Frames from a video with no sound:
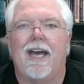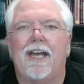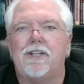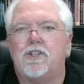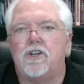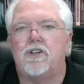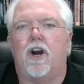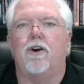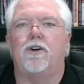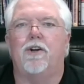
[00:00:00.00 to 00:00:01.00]
and she
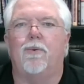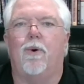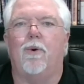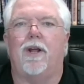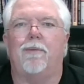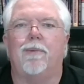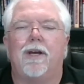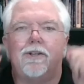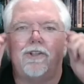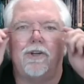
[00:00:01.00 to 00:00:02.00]
turned toward him,
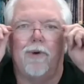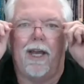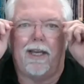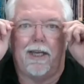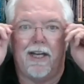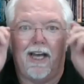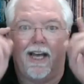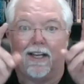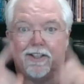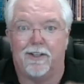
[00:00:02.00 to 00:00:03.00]
she
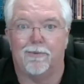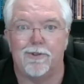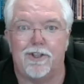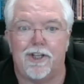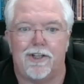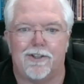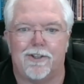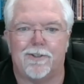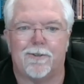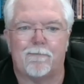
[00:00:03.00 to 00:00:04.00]
recognized it was
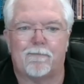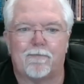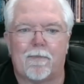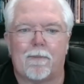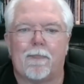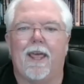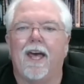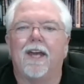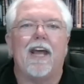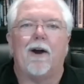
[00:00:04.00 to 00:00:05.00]
Jesus.
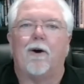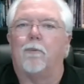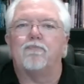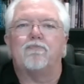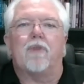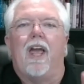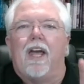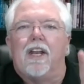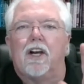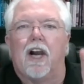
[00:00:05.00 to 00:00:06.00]
Now,
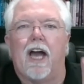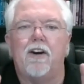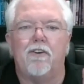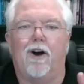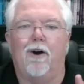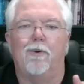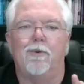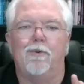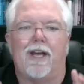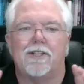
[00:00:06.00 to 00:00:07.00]
Later
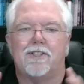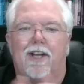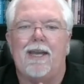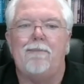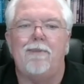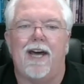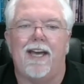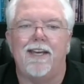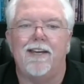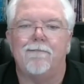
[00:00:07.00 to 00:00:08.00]
on that same
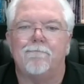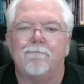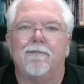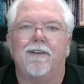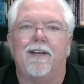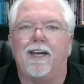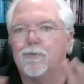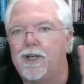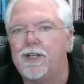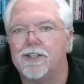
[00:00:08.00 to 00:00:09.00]
day, as
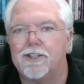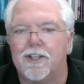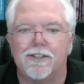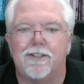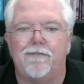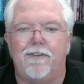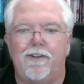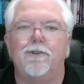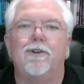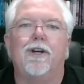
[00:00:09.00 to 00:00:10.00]
we discussed a
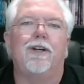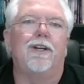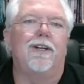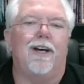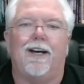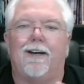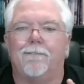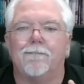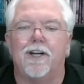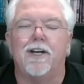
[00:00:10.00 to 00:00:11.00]
few uh,
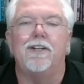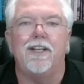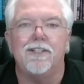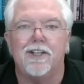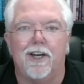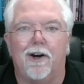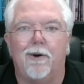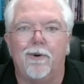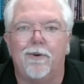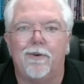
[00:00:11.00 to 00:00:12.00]
Sundays ago,